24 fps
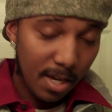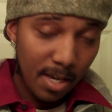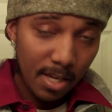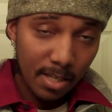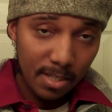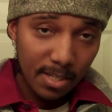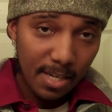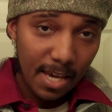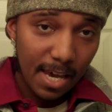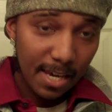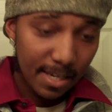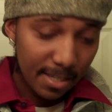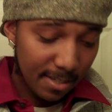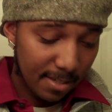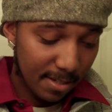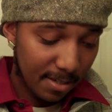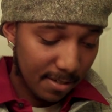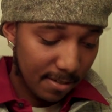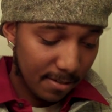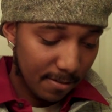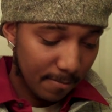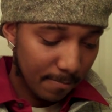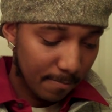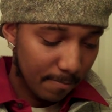in
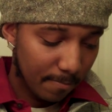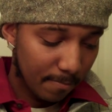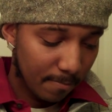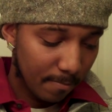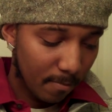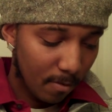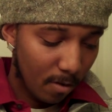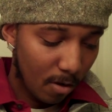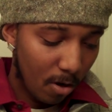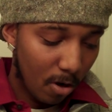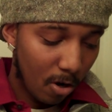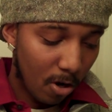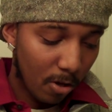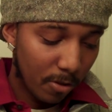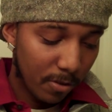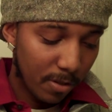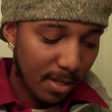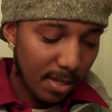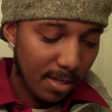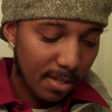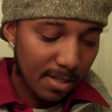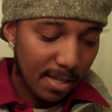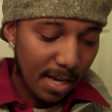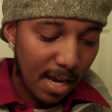taxes on
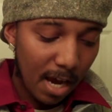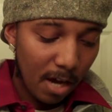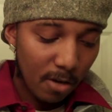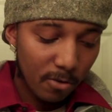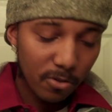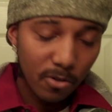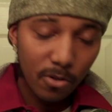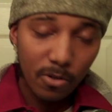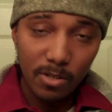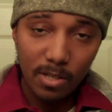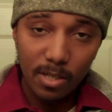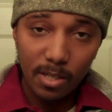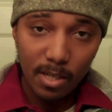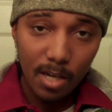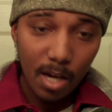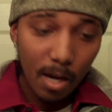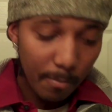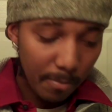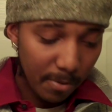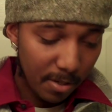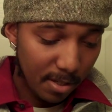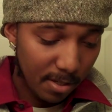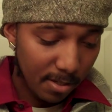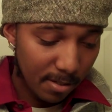these outsourcing
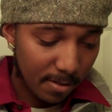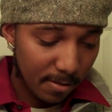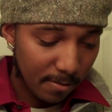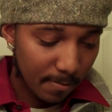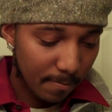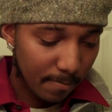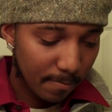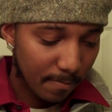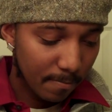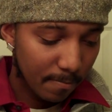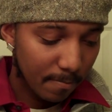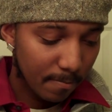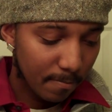companies